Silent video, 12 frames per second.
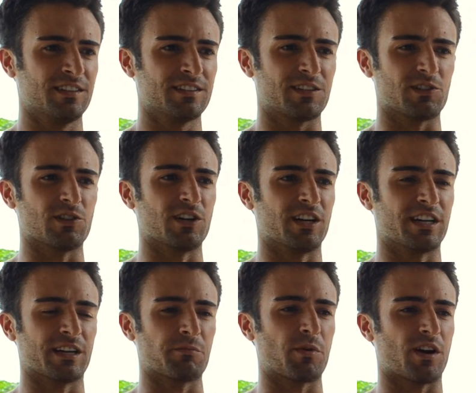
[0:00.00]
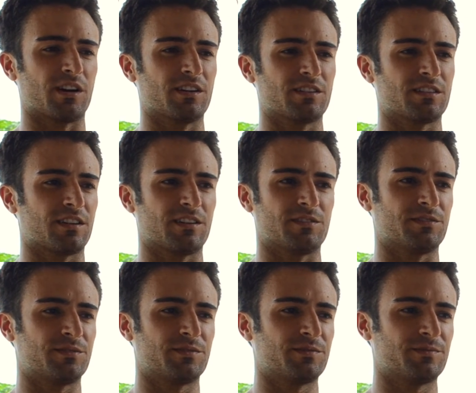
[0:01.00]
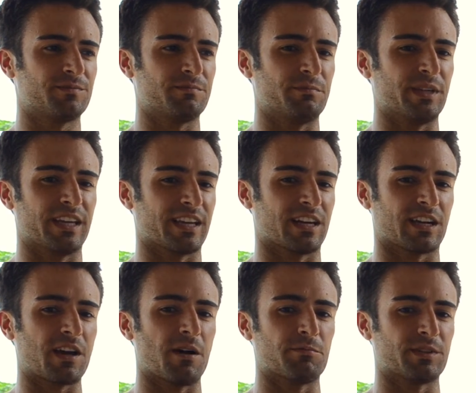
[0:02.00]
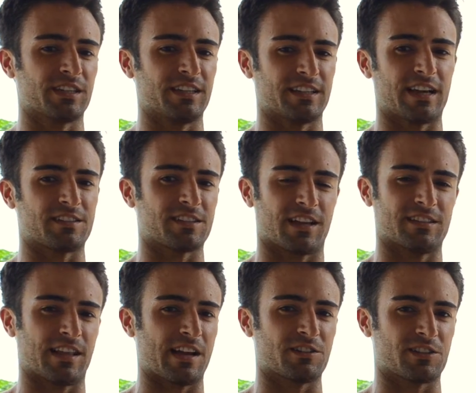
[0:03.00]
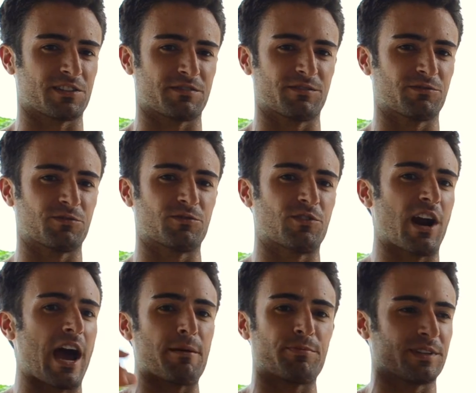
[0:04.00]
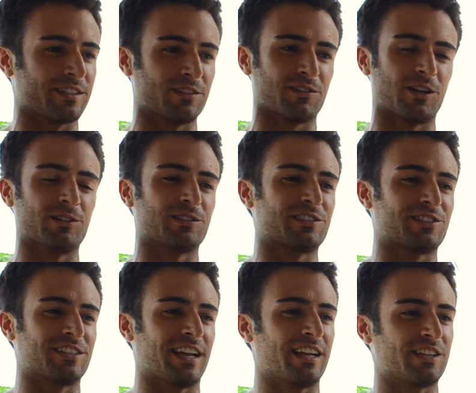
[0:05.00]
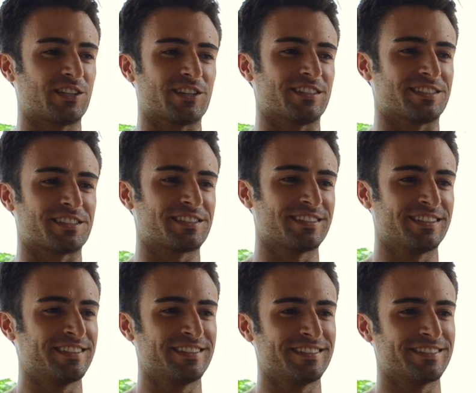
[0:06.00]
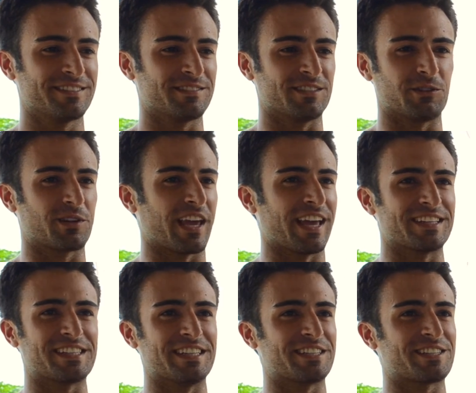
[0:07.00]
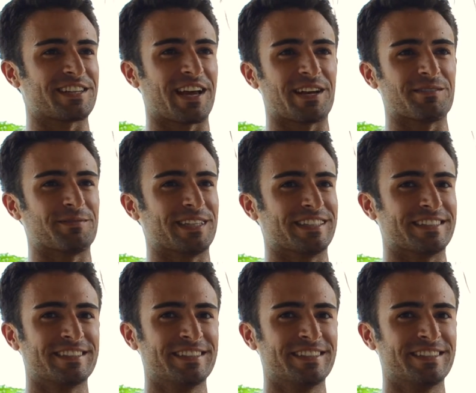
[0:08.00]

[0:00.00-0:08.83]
the learning part of being in a company that's on that just rapid growth stage is you can't teach that. I mean,